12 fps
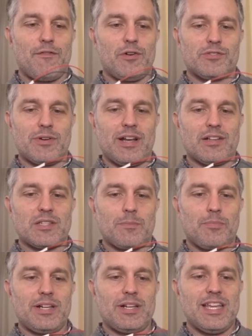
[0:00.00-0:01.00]
volts right now. It's a
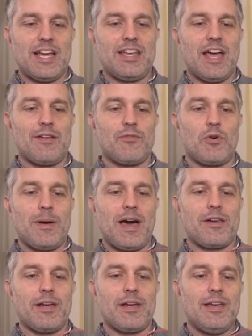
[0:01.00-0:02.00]
pretty dead 9-volt
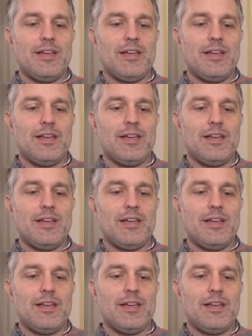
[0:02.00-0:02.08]
battery.